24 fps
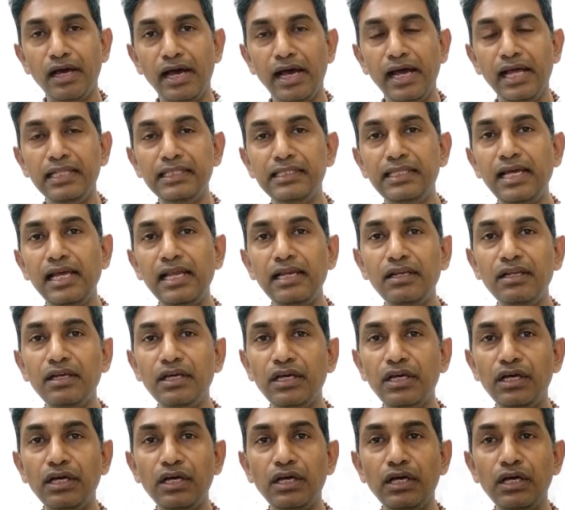and then
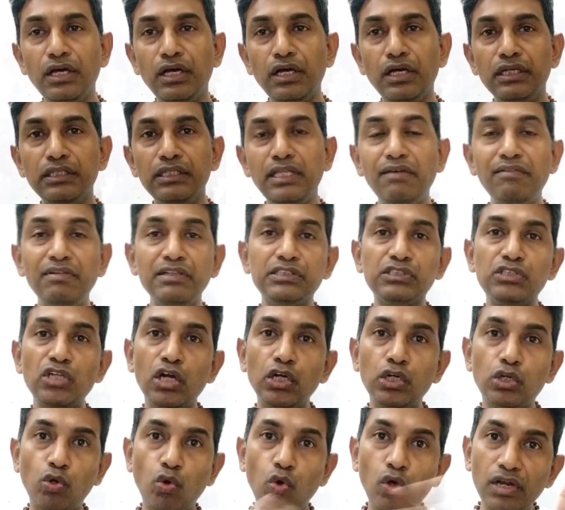they will
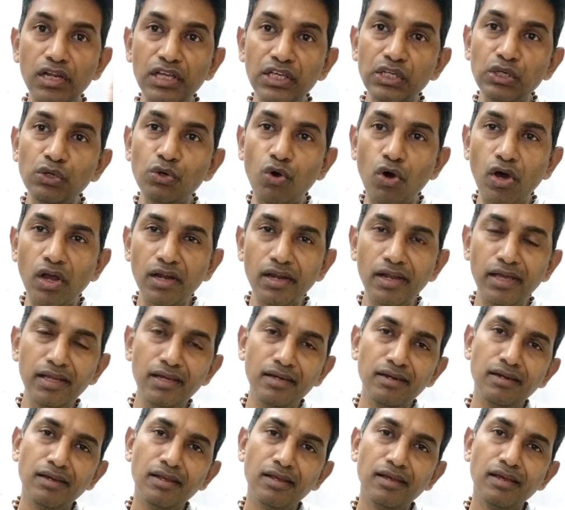start trolling you
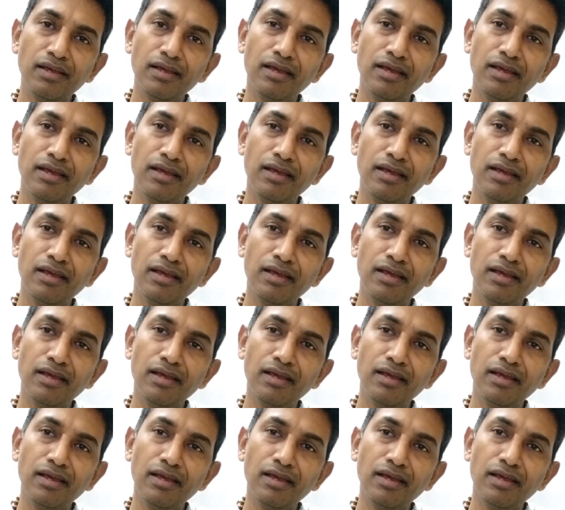online,